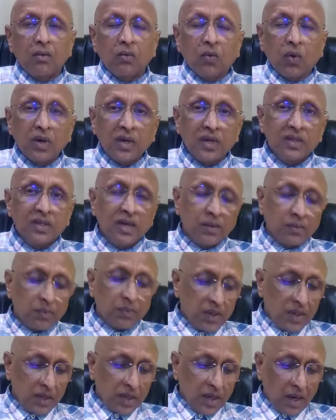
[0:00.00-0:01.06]
What has
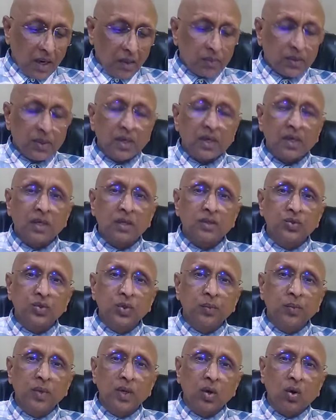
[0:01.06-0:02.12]
happened? After
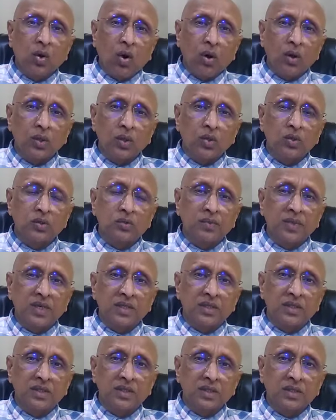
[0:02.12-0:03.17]
consuming all those
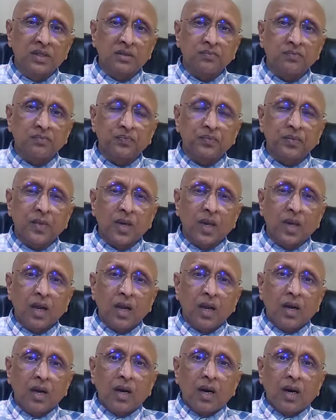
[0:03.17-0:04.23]
medicines,
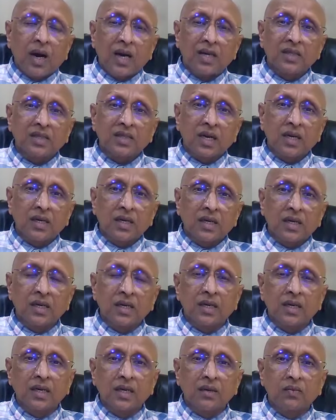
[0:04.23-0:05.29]
I
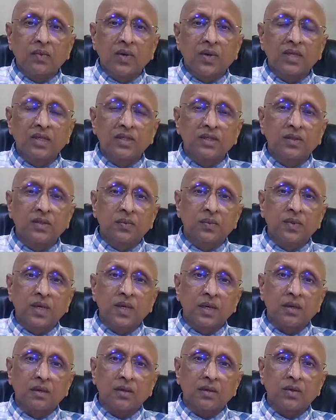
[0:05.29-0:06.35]
started getting very
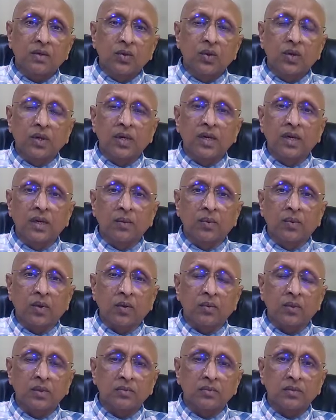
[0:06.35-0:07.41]
severe urinary
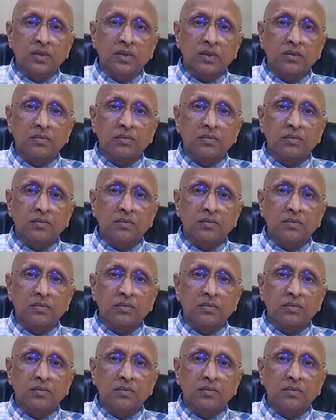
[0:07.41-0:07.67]
problems.